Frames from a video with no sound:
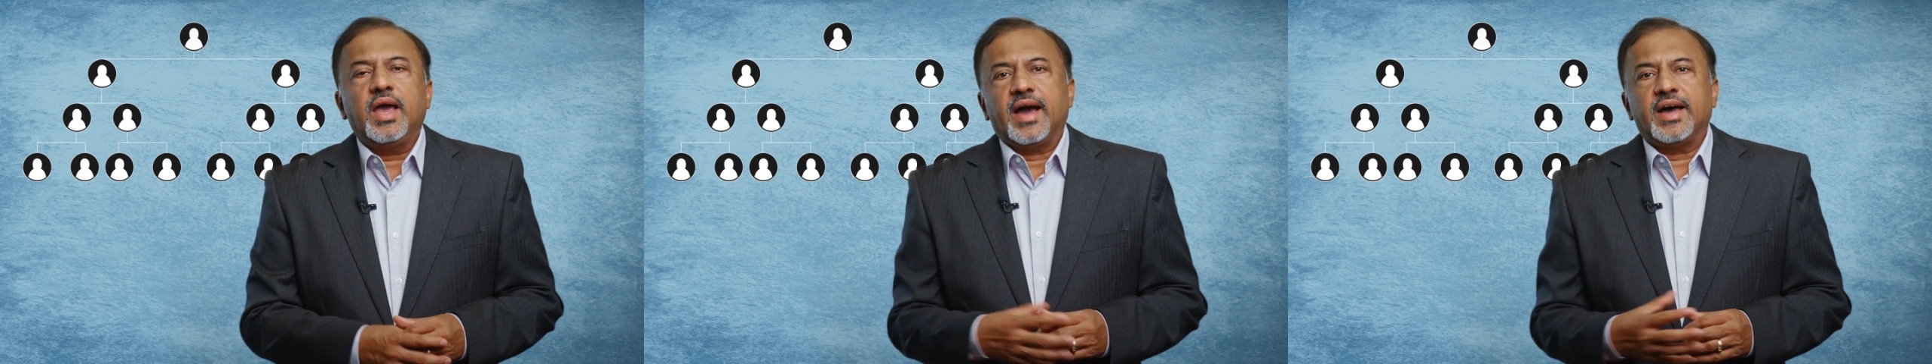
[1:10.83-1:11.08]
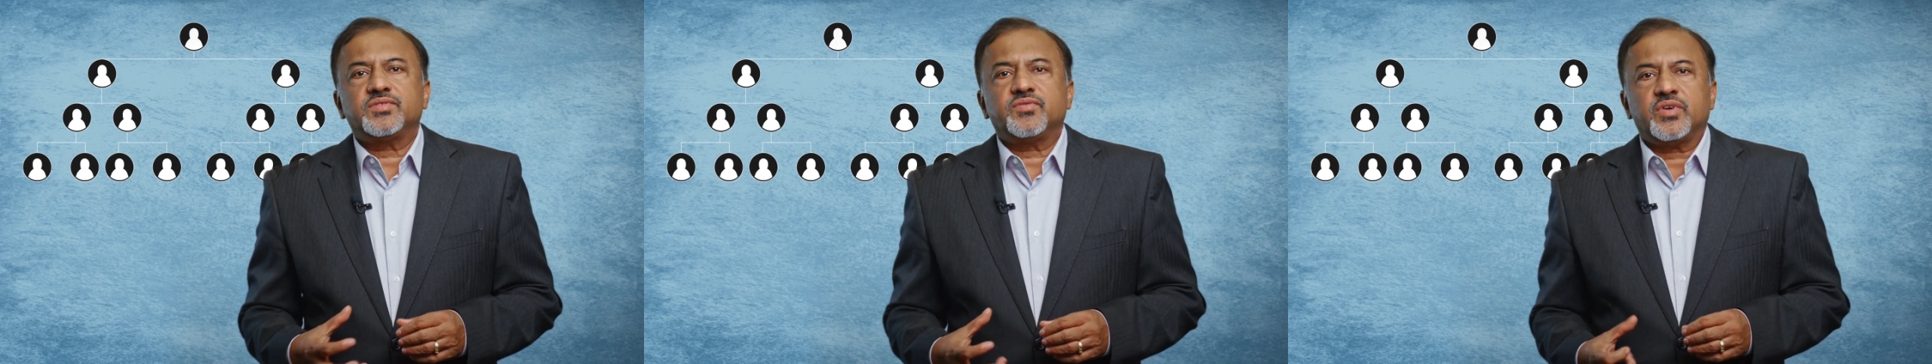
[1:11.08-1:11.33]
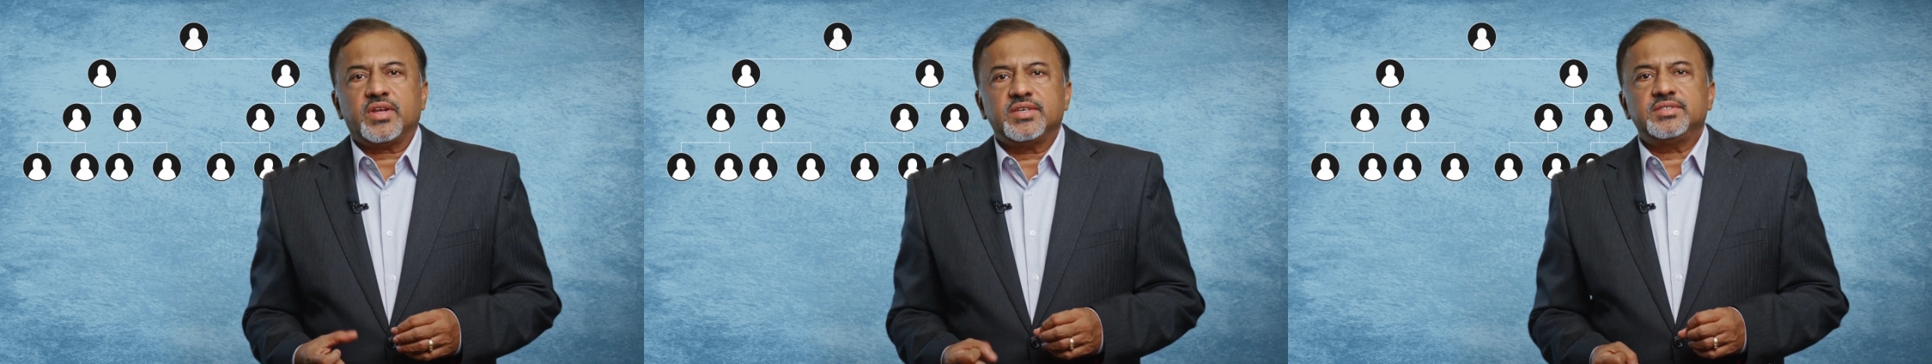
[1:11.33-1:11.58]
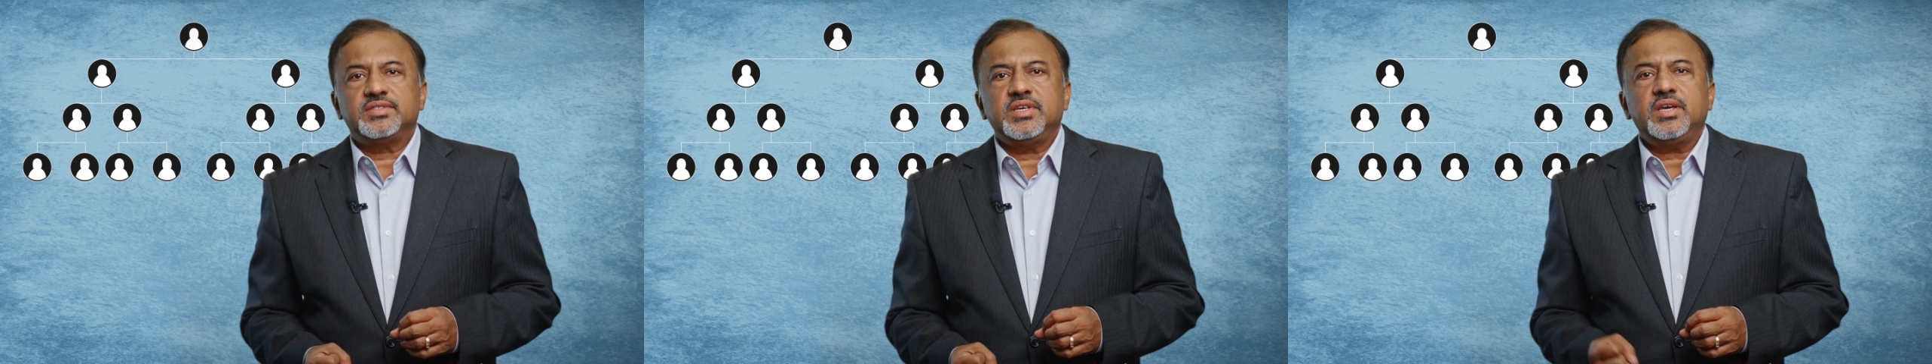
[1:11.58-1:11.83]
as far
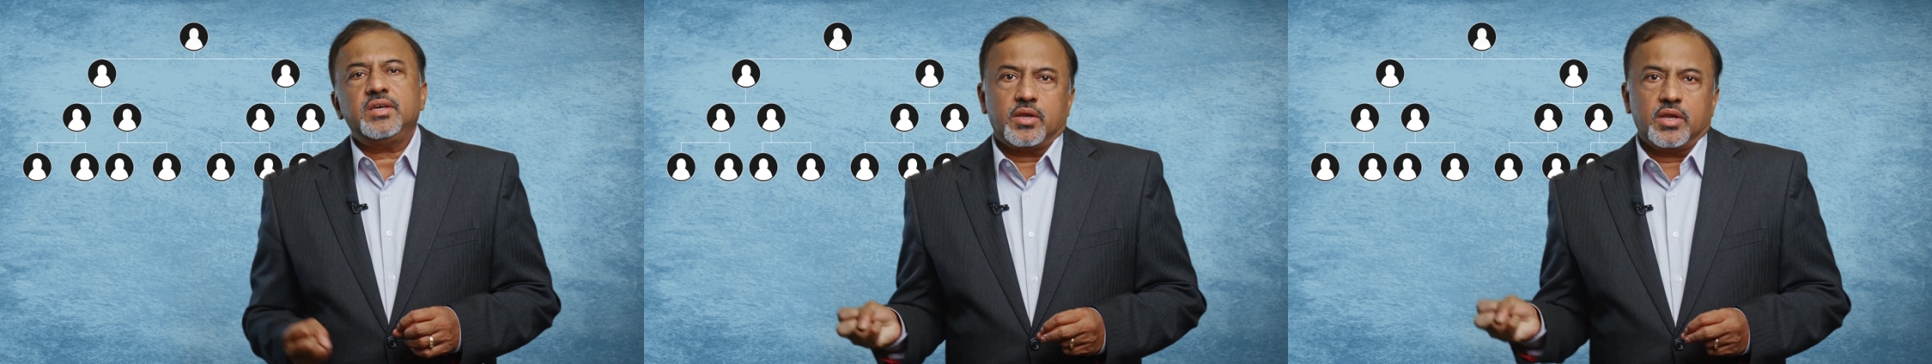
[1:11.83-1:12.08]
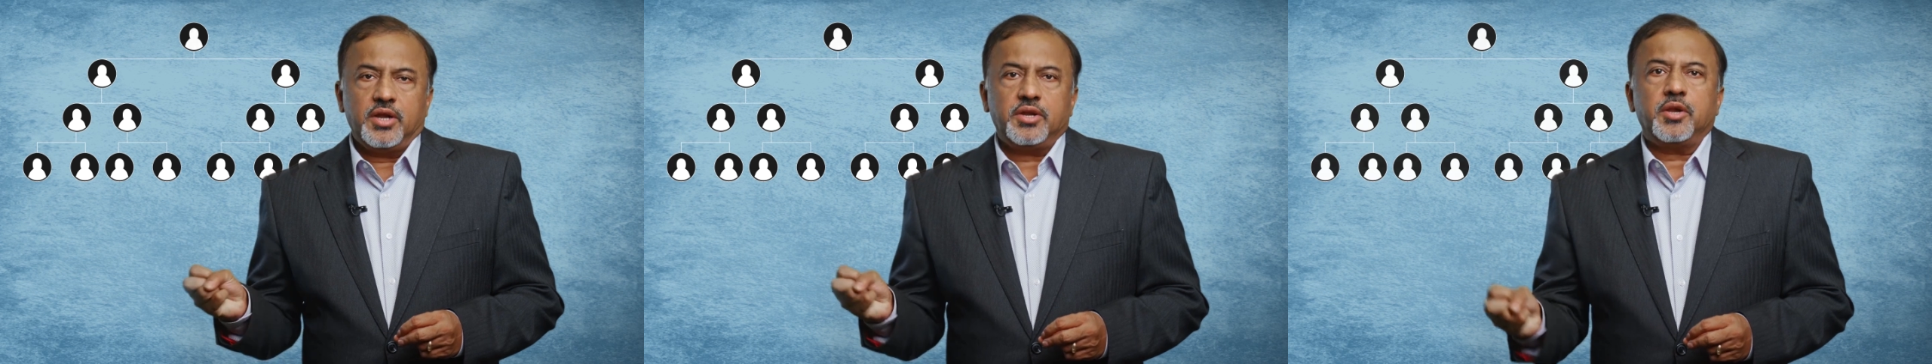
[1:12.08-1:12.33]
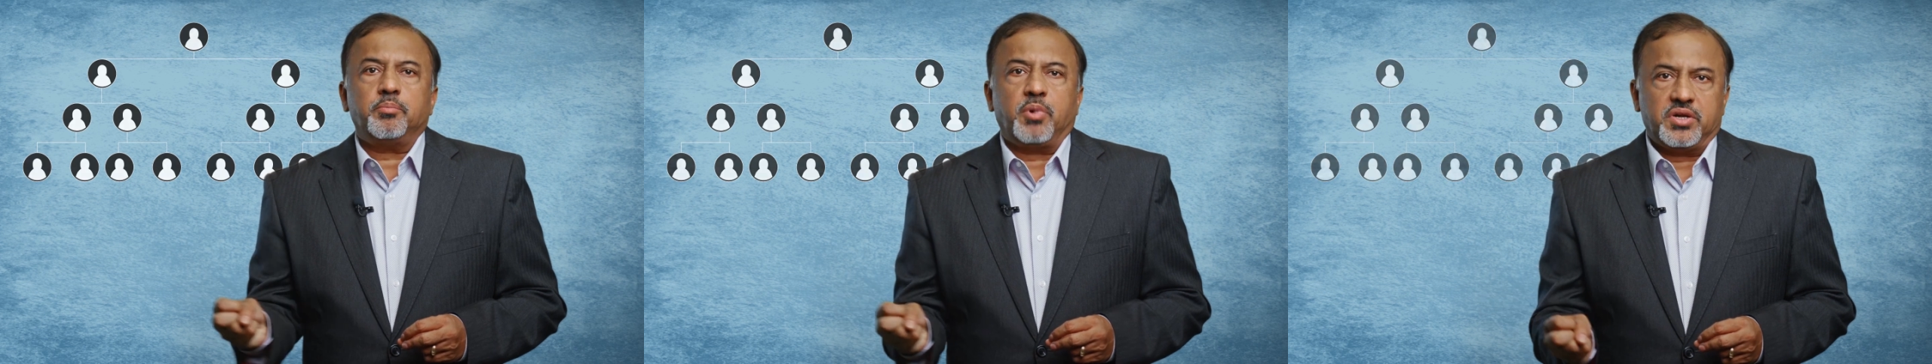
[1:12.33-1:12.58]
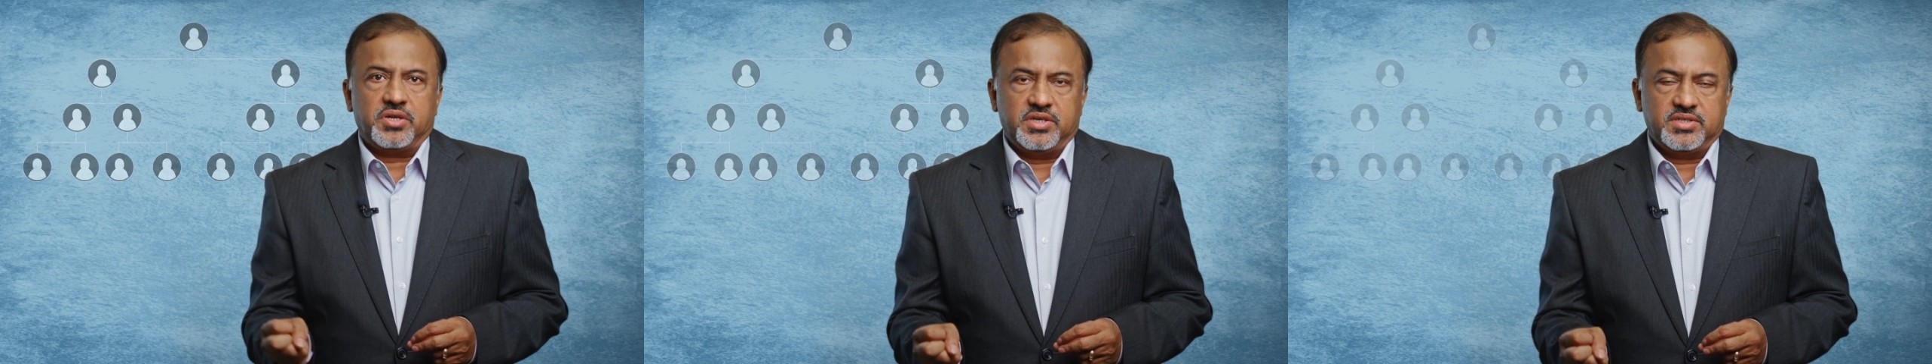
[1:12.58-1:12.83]
as the related
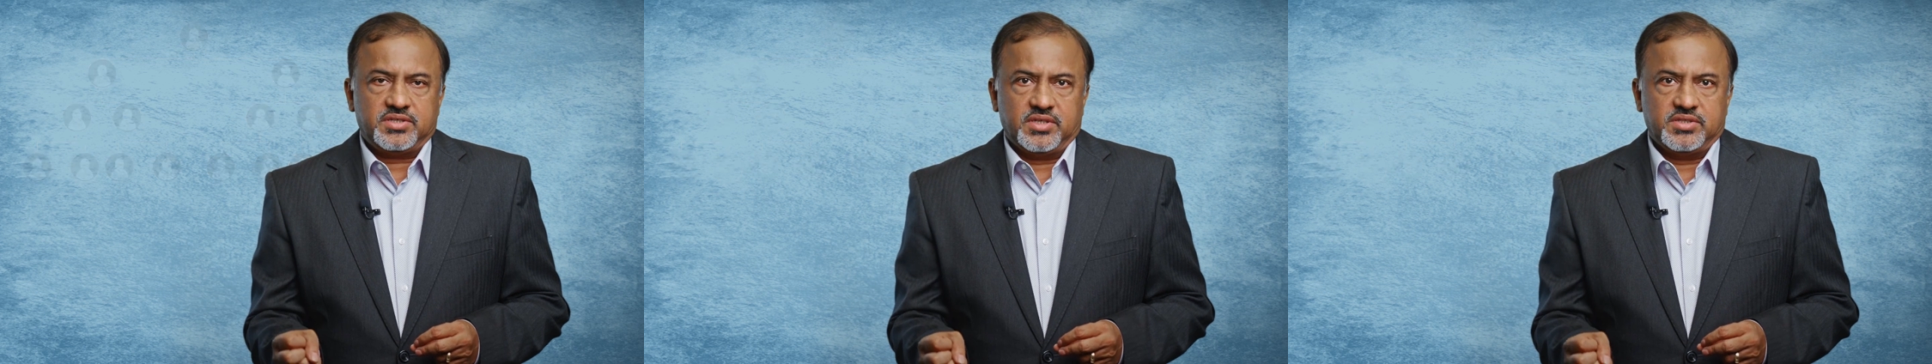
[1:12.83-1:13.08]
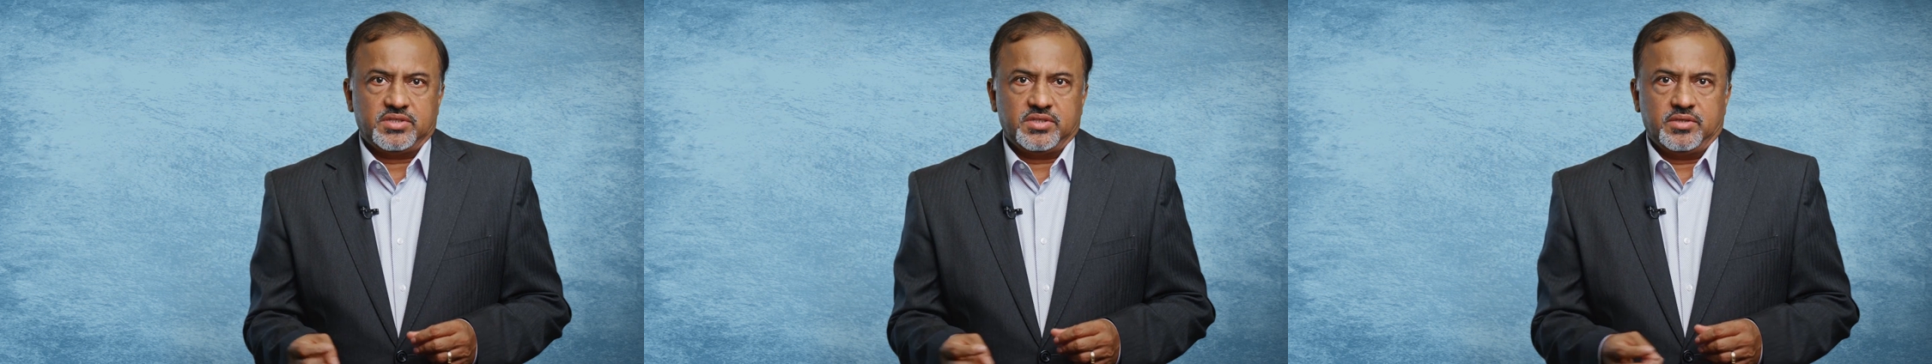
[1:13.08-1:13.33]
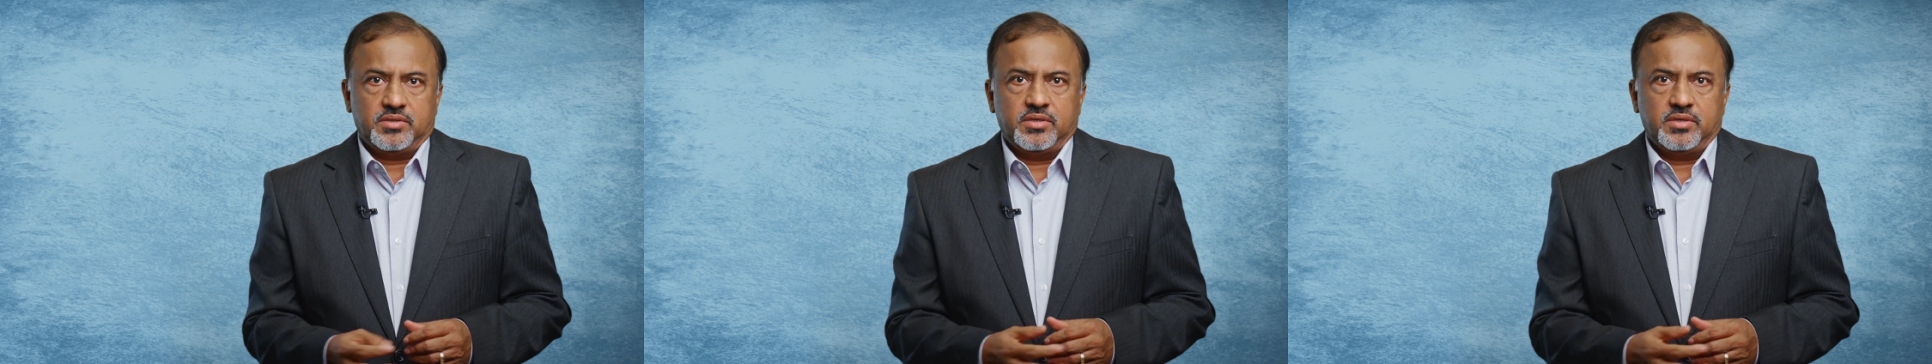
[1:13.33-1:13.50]
party is concerned.